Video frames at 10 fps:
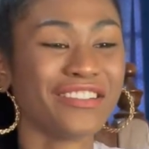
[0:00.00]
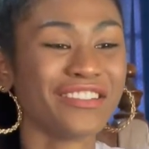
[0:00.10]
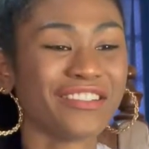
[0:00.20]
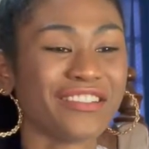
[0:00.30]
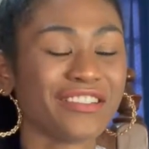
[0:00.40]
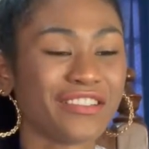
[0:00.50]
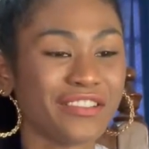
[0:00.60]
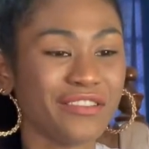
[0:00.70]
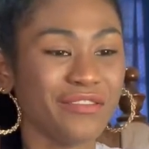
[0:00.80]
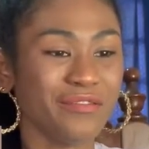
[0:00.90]

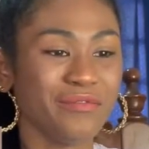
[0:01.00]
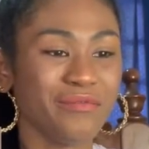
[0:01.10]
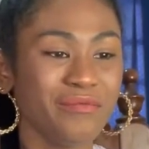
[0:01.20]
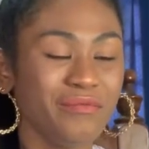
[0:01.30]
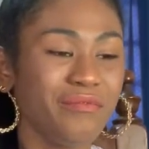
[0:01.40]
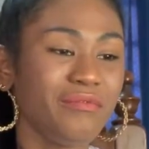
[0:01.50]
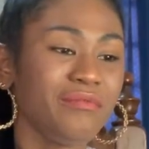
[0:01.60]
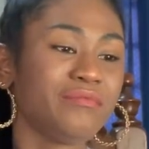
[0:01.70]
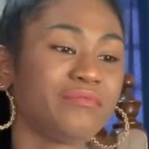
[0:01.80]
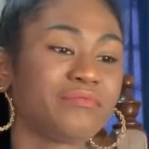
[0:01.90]

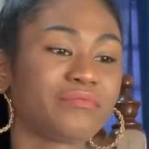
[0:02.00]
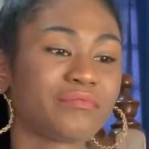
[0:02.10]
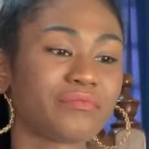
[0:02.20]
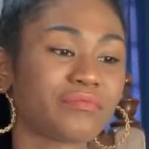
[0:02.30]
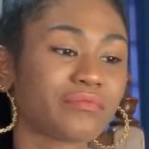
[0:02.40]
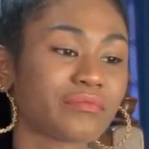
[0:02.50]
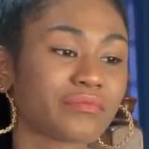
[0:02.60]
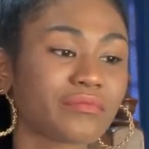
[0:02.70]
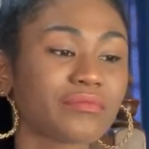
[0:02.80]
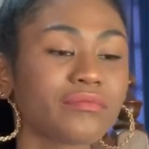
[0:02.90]

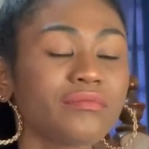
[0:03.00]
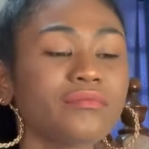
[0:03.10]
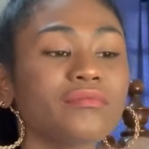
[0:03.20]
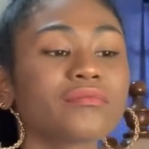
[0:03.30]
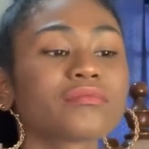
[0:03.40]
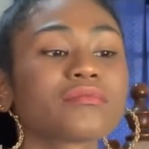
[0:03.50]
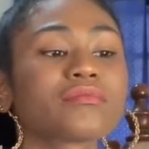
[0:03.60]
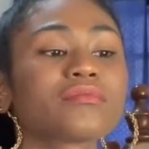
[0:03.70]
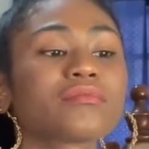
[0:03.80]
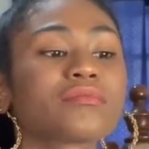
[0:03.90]

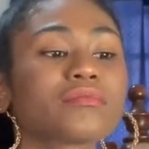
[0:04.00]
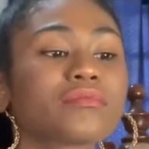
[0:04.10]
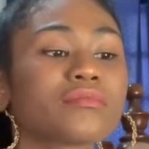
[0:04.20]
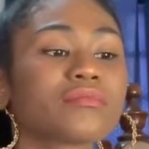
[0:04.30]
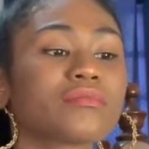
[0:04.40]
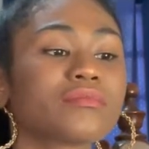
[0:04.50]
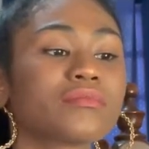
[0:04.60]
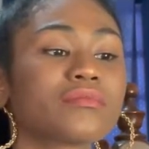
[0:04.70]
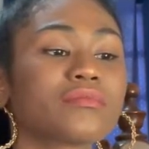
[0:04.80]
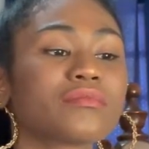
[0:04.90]

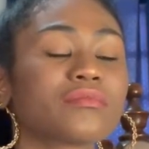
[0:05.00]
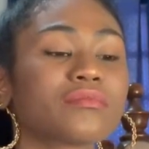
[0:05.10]
This person isn't speaking.